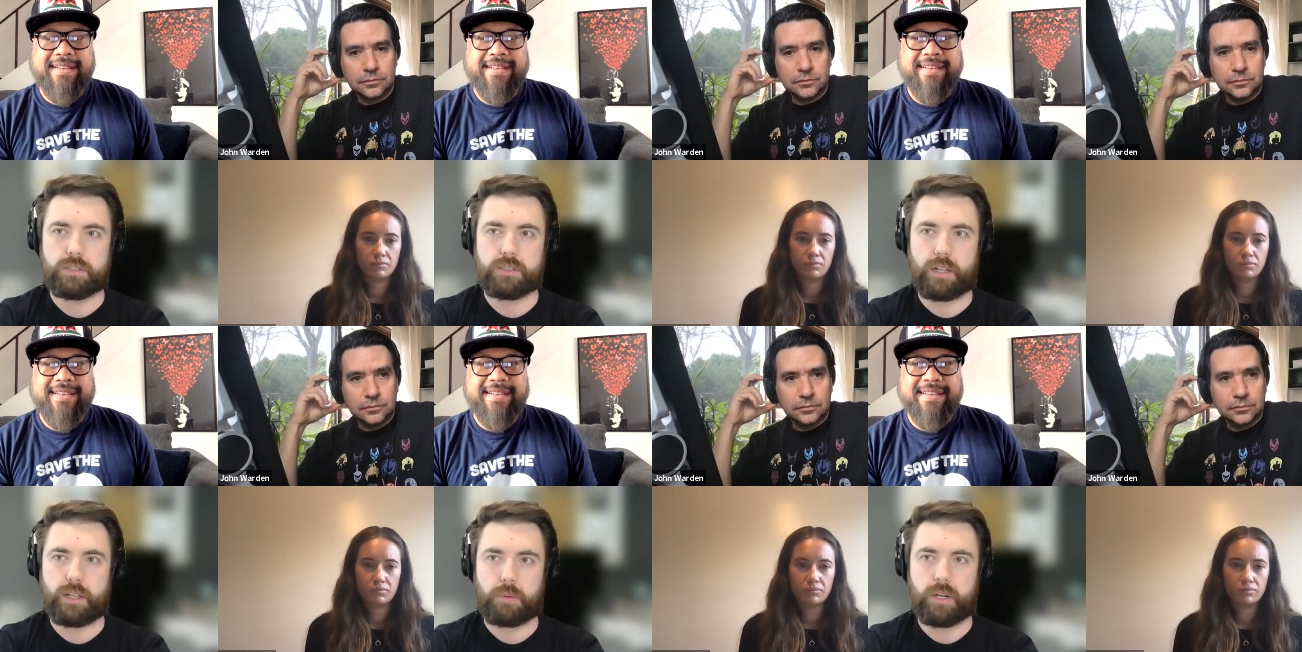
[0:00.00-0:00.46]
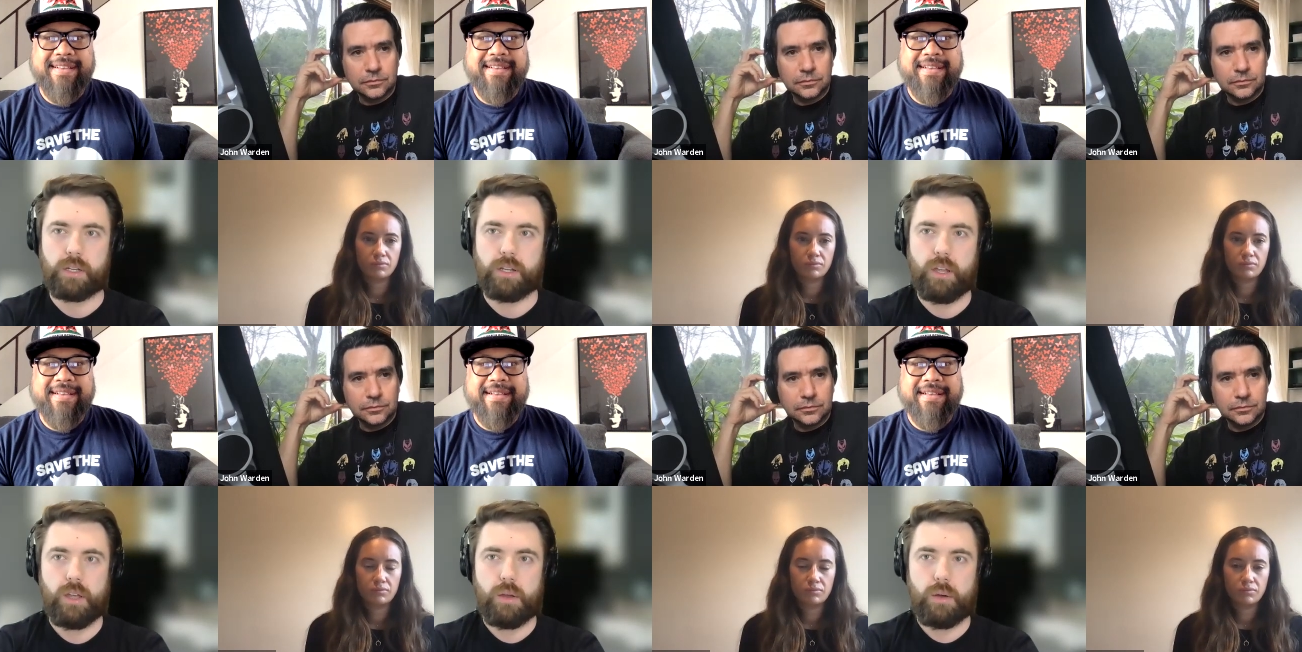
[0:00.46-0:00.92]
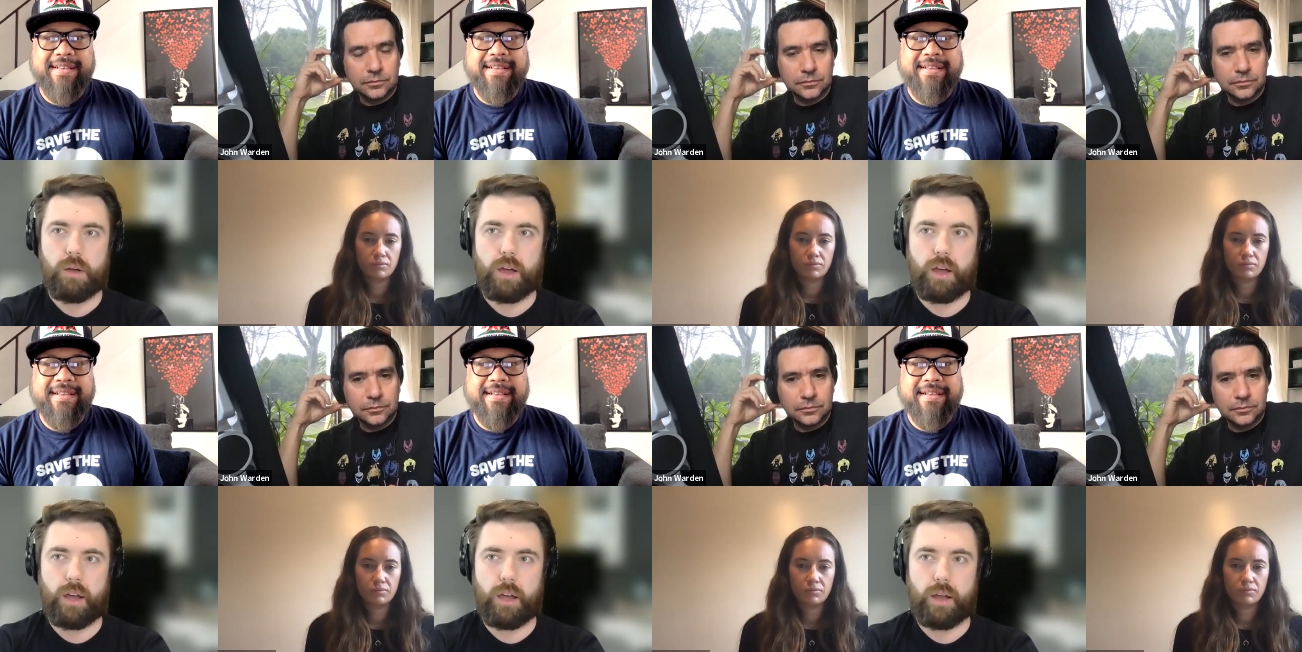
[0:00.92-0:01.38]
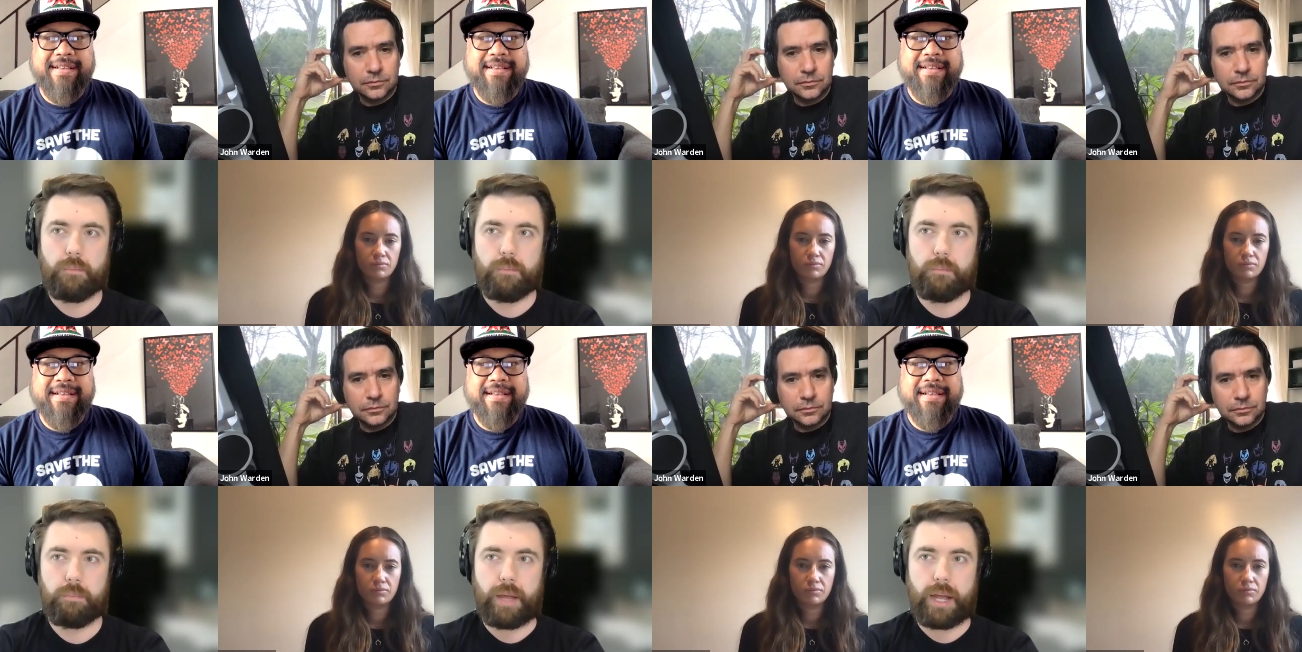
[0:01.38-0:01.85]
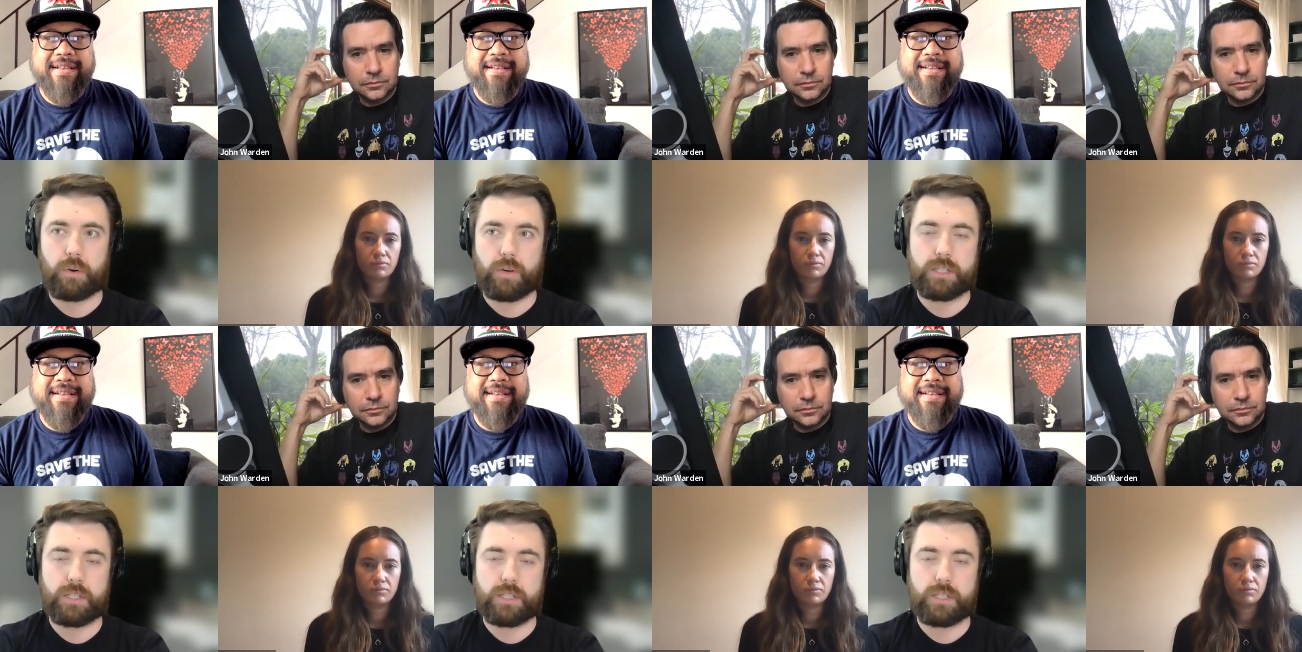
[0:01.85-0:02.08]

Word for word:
Speaker 1: to celebrate um, Power